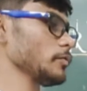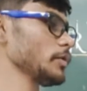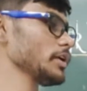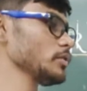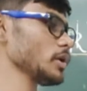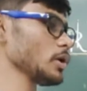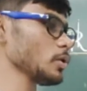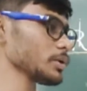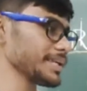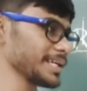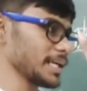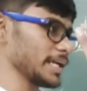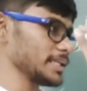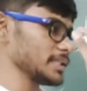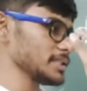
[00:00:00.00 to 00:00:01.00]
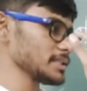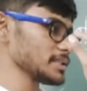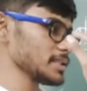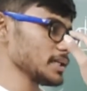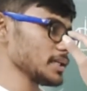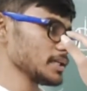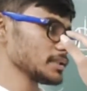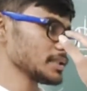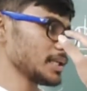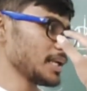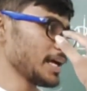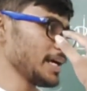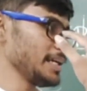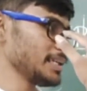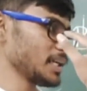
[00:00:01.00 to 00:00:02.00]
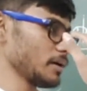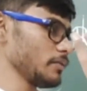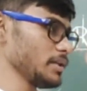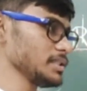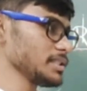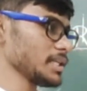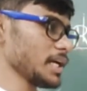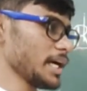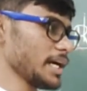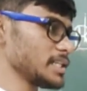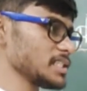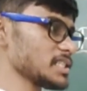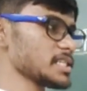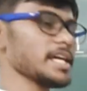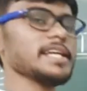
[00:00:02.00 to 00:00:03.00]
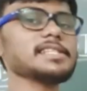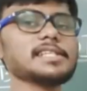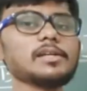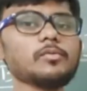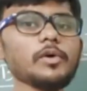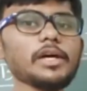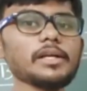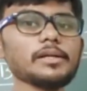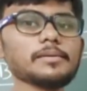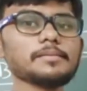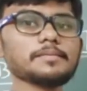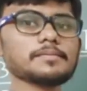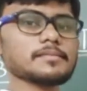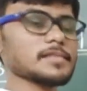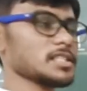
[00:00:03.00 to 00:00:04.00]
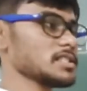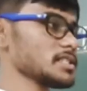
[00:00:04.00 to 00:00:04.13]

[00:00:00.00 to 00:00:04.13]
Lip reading: When you are looking like this, the light travels and strikes at where?